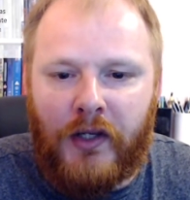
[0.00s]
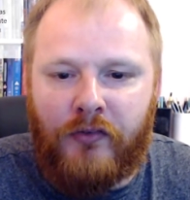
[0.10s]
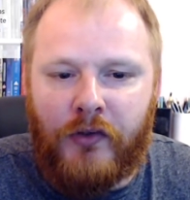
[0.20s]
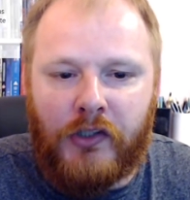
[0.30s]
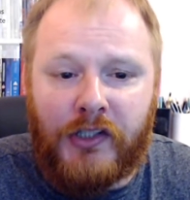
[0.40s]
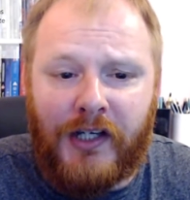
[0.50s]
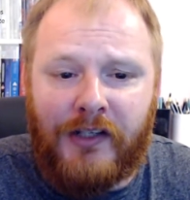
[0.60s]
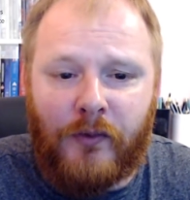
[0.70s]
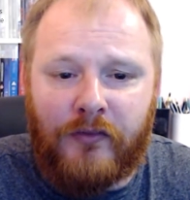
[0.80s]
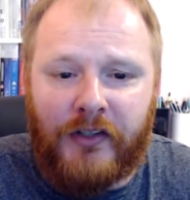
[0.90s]
If you could
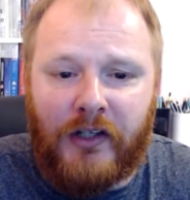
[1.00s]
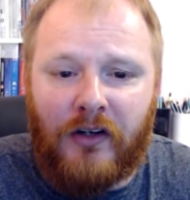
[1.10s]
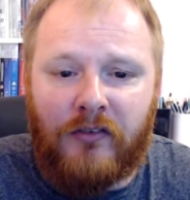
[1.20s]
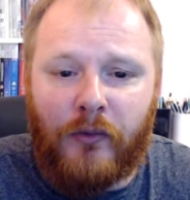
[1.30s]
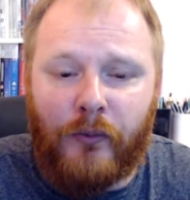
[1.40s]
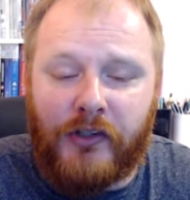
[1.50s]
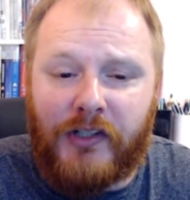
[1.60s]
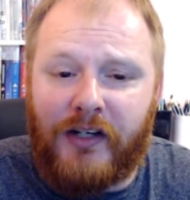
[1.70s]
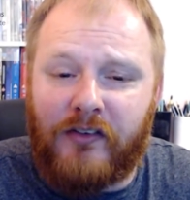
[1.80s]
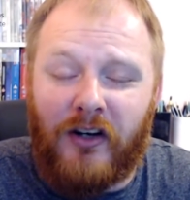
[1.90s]
change one thing in life, what would you
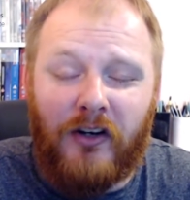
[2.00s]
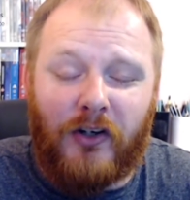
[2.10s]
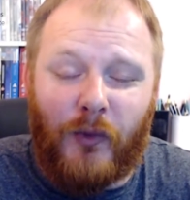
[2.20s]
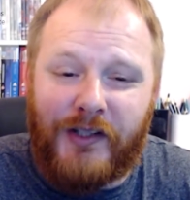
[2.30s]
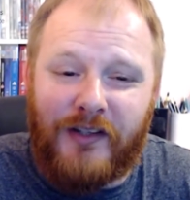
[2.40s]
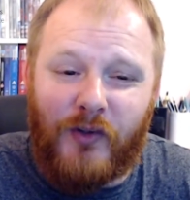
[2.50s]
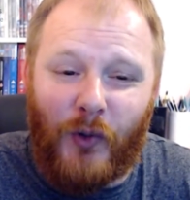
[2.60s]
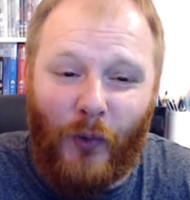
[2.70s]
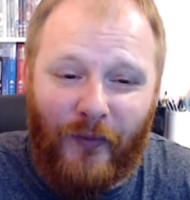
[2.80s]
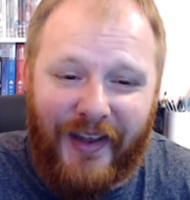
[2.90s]
change? So a lot of questions
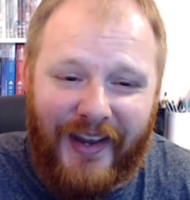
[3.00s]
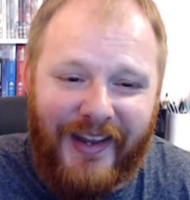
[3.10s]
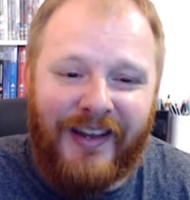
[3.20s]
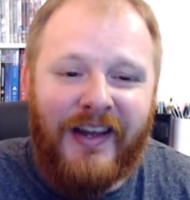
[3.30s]
all there